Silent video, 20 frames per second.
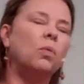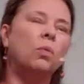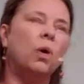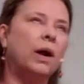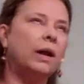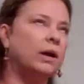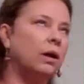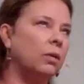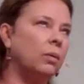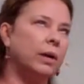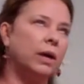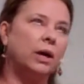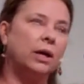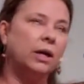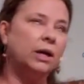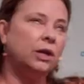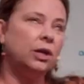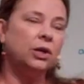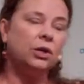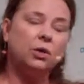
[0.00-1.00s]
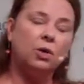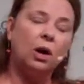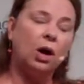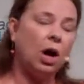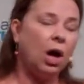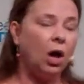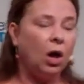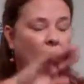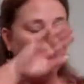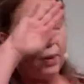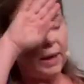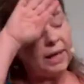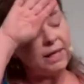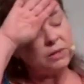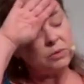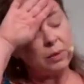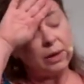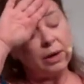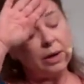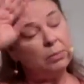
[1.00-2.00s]
What are we going to do?
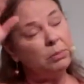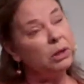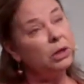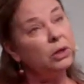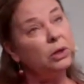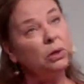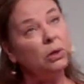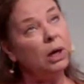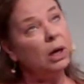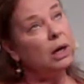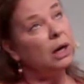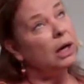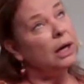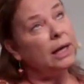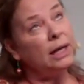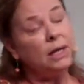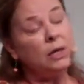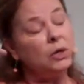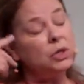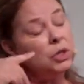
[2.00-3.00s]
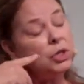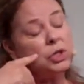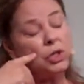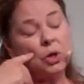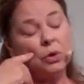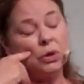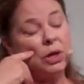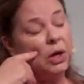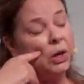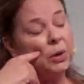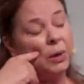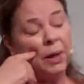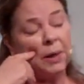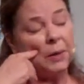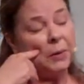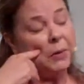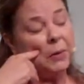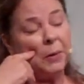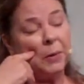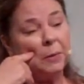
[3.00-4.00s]
Always wearing blue. I
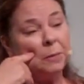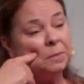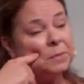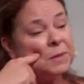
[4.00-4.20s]
don't know.